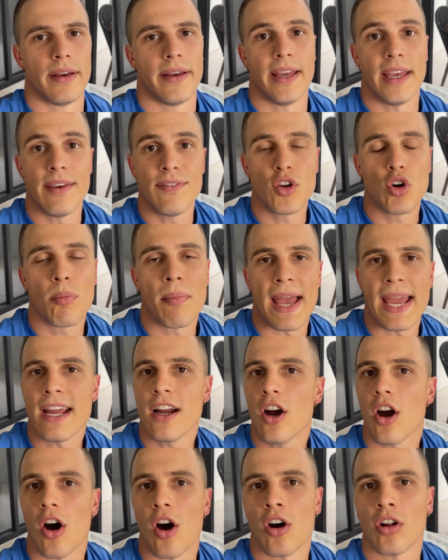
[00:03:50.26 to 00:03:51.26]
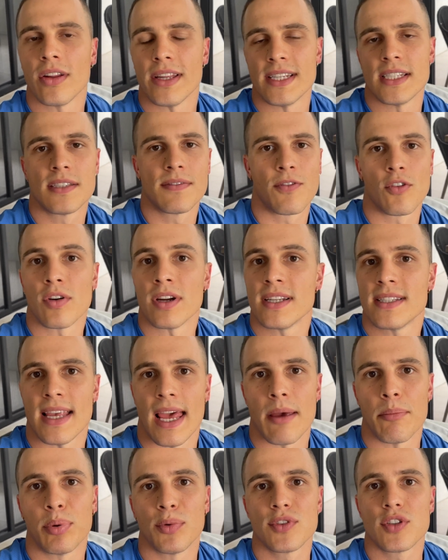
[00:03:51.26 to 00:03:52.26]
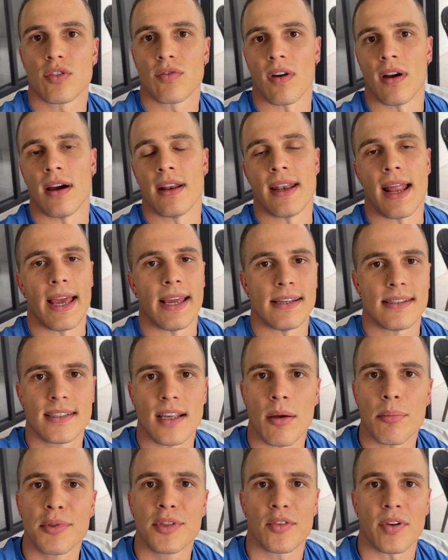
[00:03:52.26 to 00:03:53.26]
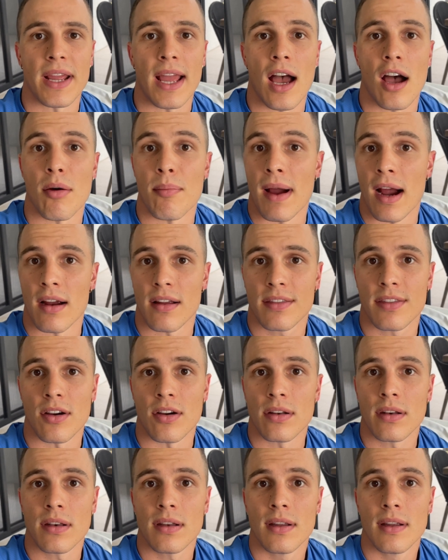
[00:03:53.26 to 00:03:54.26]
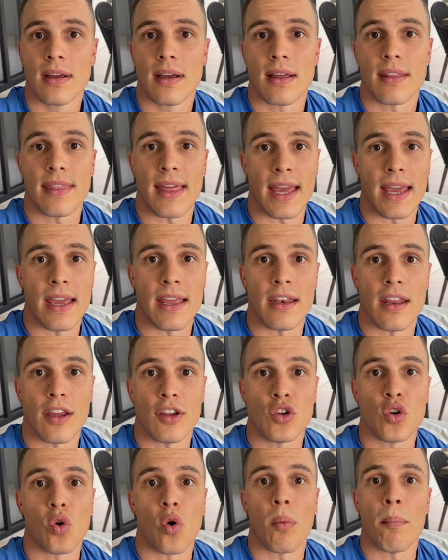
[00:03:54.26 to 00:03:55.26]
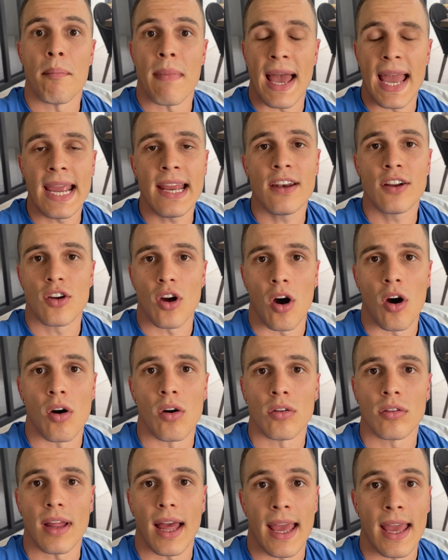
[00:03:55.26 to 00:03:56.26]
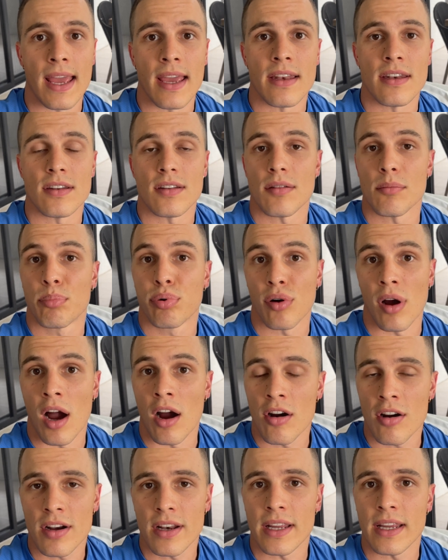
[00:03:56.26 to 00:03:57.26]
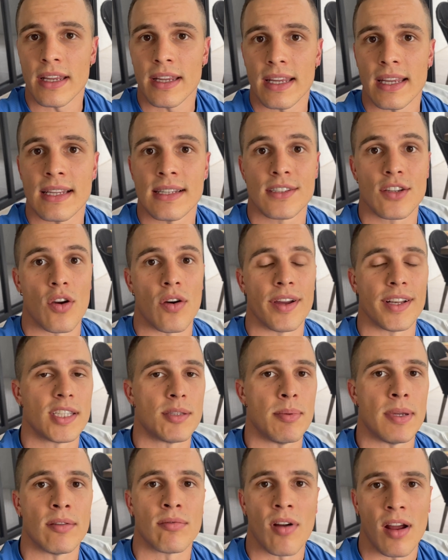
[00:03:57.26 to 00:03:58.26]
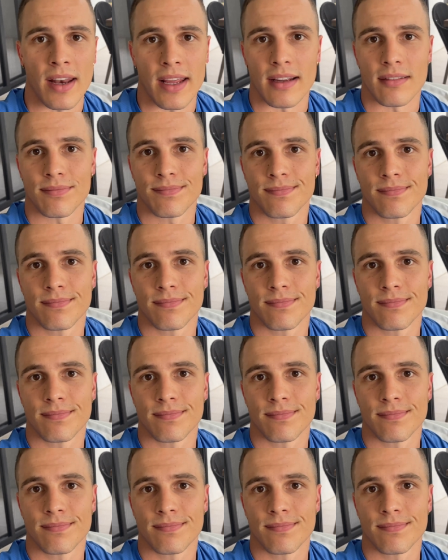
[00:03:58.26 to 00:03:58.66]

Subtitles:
If your main goal is, for example, to run a sub 3-hour marathon, then your main goal and priority is going to be running.